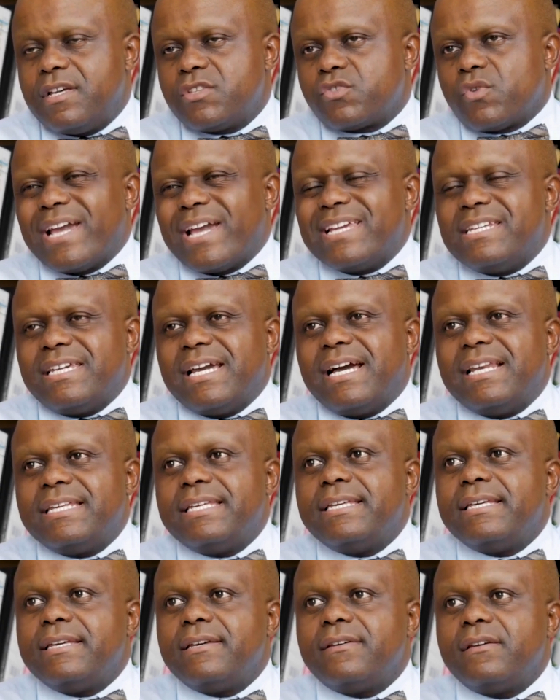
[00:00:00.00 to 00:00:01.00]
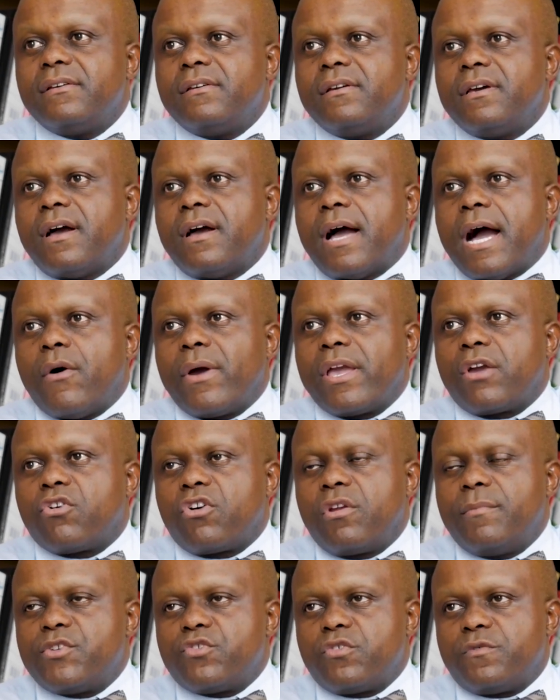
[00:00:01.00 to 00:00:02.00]
so ideally, our
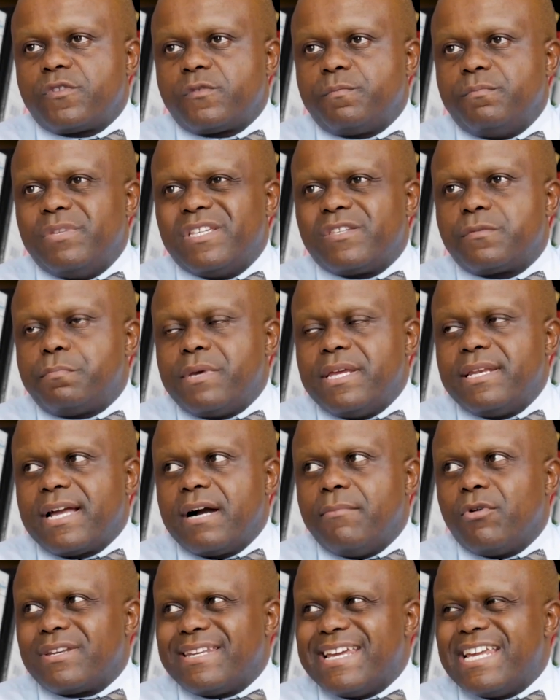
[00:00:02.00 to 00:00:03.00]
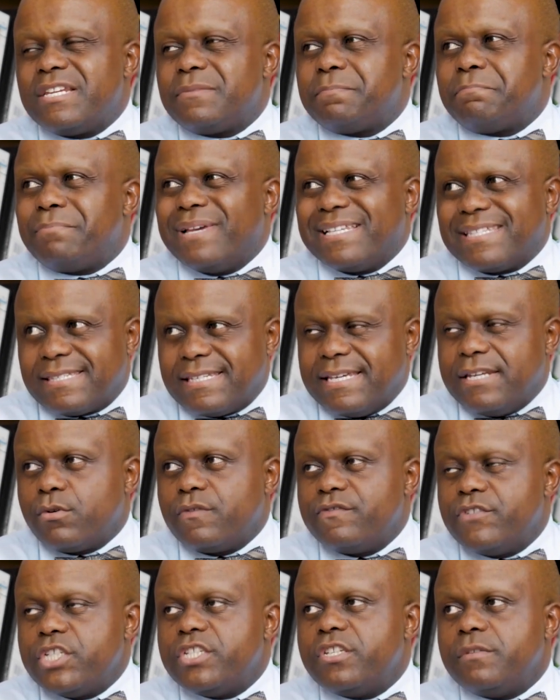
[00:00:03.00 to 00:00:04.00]
economy should be spending about 9%
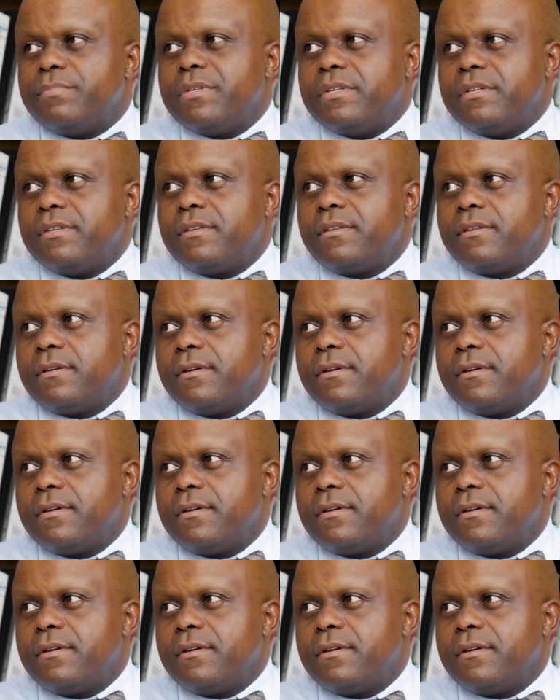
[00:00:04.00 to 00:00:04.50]
of GDP